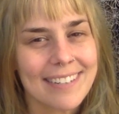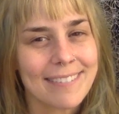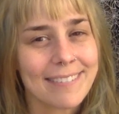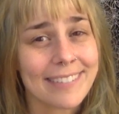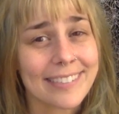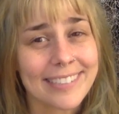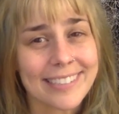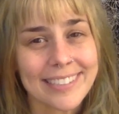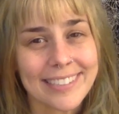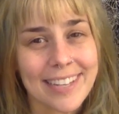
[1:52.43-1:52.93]

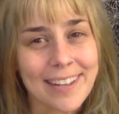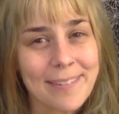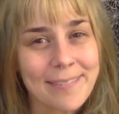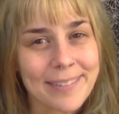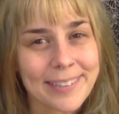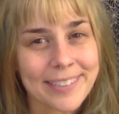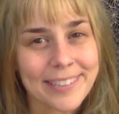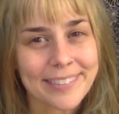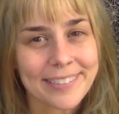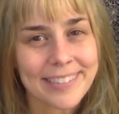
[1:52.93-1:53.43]
for
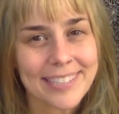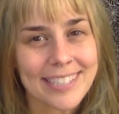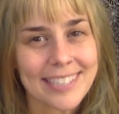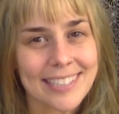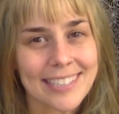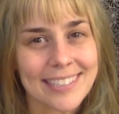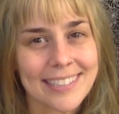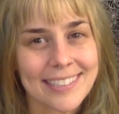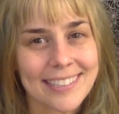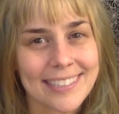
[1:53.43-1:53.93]
selfish
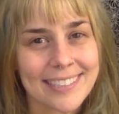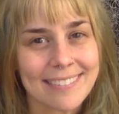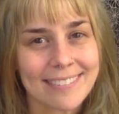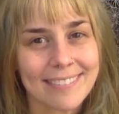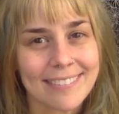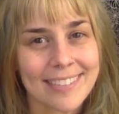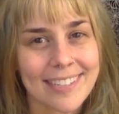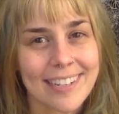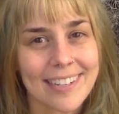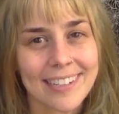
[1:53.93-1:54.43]
reasons,
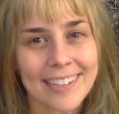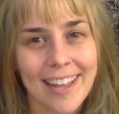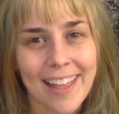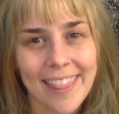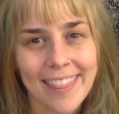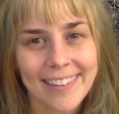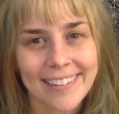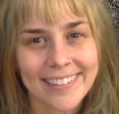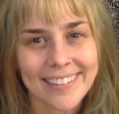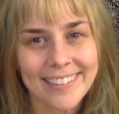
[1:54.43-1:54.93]
if none
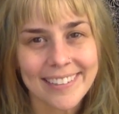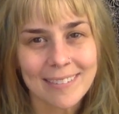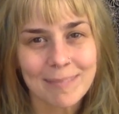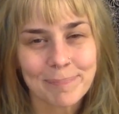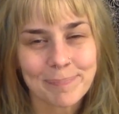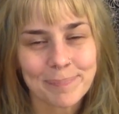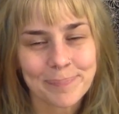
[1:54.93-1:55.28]
other.